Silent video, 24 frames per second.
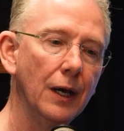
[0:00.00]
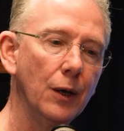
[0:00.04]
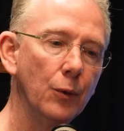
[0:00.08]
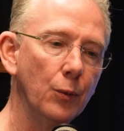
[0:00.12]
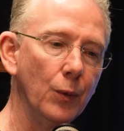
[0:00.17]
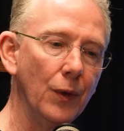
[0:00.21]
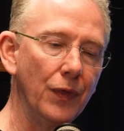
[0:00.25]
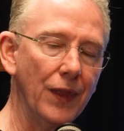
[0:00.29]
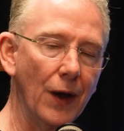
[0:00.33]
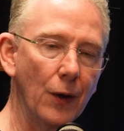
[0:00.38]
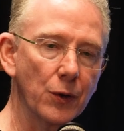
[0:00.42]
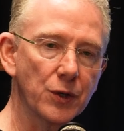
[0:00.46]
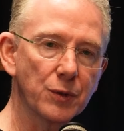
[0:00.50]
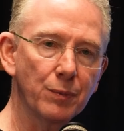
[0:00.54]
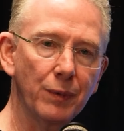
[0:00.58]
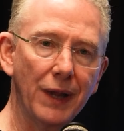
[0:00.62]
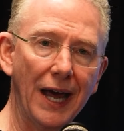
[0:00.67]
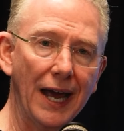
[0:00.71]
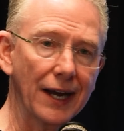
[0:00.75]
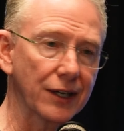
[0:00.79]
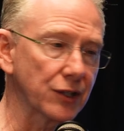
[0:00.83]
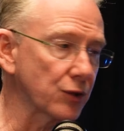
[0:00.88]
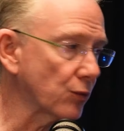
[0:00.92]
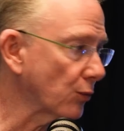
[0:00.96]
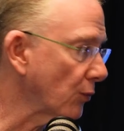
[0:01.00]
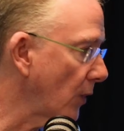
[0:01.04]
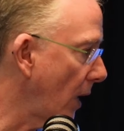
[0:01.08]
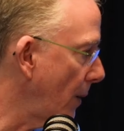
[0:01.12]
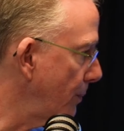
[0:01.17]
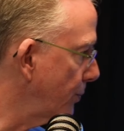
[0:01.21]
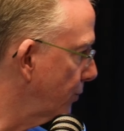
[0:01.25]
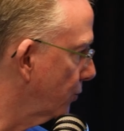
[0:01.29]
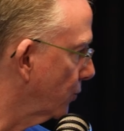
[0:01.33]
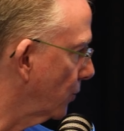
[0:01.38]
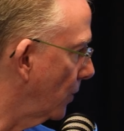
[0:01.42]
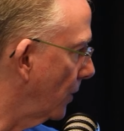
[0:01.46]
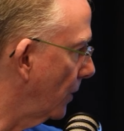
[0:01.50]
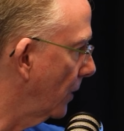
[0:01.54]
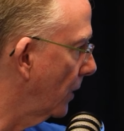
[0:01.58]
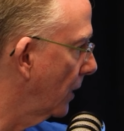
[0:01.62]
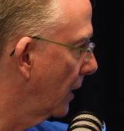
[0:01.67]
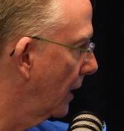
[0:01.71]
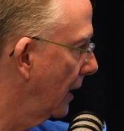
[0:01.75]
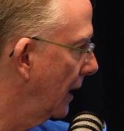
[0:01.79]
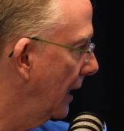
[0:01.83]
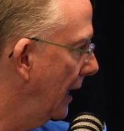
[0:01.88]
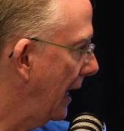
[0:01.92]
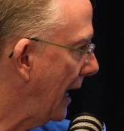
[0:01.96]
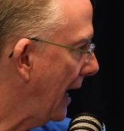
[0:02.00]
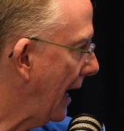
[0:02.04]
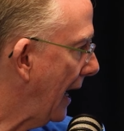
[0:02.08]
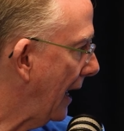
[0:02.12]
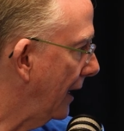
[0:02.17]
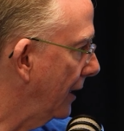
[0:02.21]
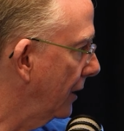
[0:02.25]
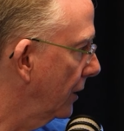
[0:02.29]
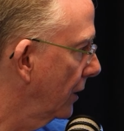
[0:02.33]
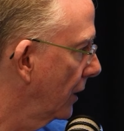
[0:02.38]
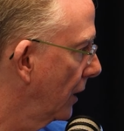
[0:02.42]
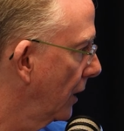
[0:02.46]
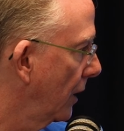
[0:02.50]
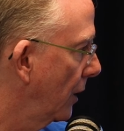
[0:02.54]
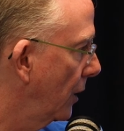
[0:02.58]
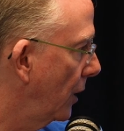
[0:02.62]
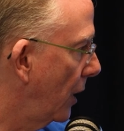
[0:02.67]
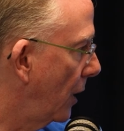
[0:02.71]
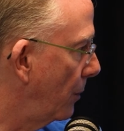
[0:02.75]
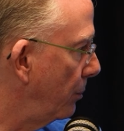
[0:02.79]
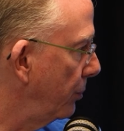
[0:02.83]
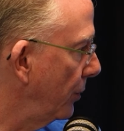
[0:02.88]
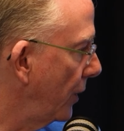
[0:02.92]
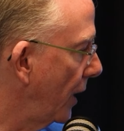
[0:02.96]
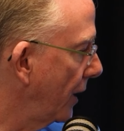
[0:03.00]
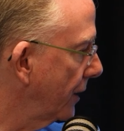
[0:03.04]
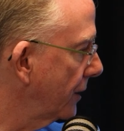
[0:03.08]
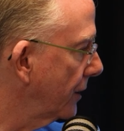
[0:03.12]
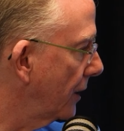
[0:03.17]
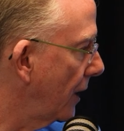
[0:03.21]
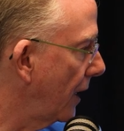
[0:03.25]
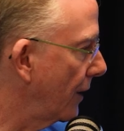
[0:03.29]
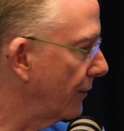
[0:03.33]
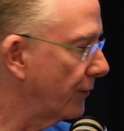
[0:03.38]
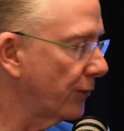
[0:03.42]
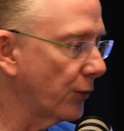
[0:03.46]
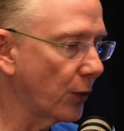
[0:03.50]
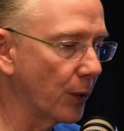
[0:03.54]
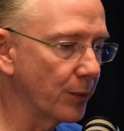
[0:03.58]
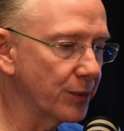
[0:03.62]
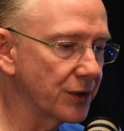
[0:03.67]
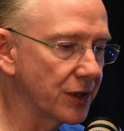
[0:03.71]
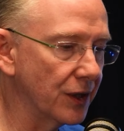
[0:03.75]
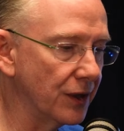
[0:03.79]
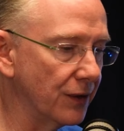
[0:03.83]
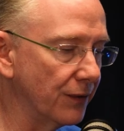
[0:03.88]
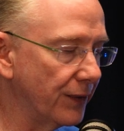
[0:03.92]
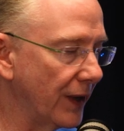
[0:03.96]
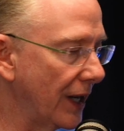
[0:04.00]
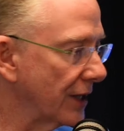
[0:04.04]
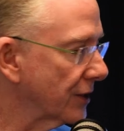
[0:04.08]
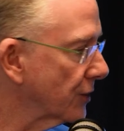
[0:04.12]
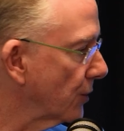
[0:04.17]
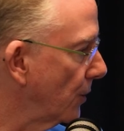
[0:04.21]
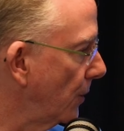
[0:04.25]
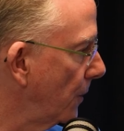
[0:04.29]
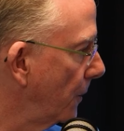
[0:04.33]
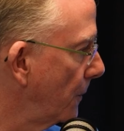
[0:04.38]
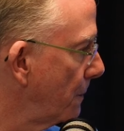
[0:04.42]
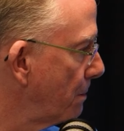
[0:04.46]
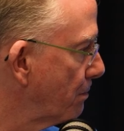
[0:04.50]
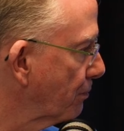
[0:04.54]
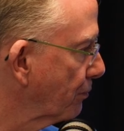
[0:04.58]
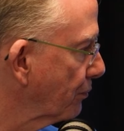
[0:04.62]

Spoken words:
When those plaques rupture and a blood clot forms in the vessel,